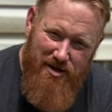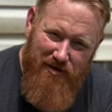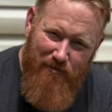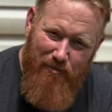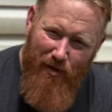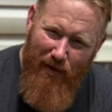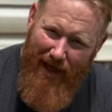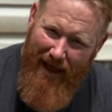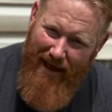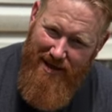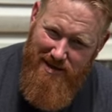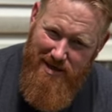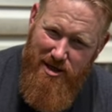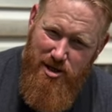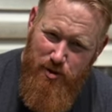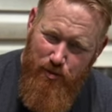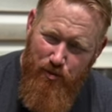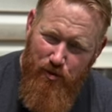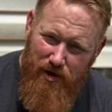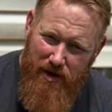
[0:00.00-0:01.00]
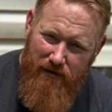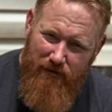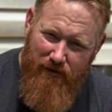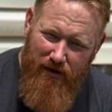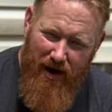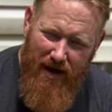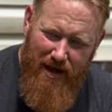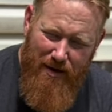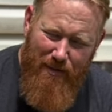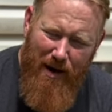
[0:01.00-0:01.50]
of plans and it's pretty
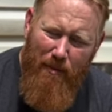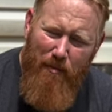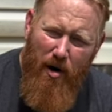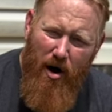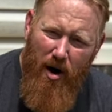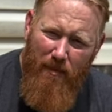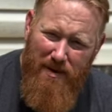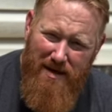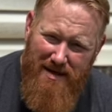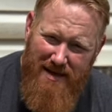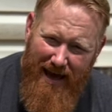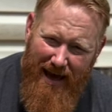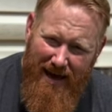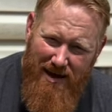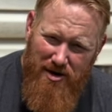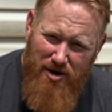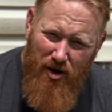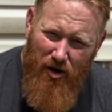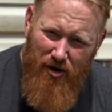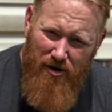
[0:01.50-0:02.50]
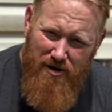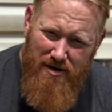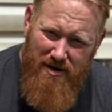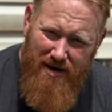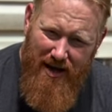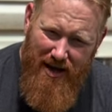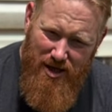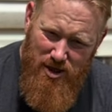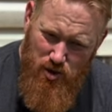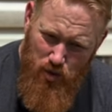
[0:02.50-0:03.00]
funny. My mom and dad
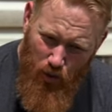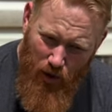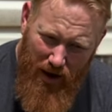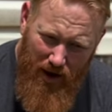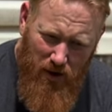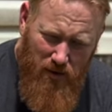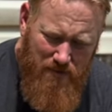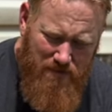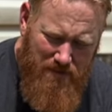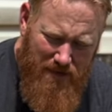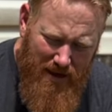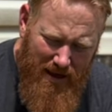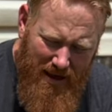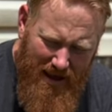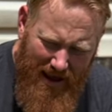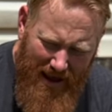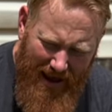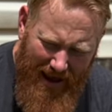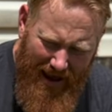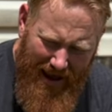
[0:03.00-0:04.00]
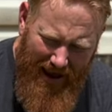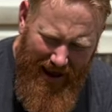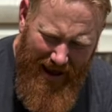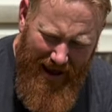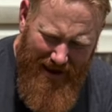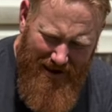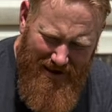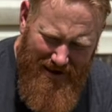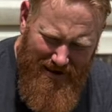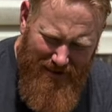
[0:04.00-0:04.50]
garden as well.
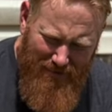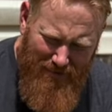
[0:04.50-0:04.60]
And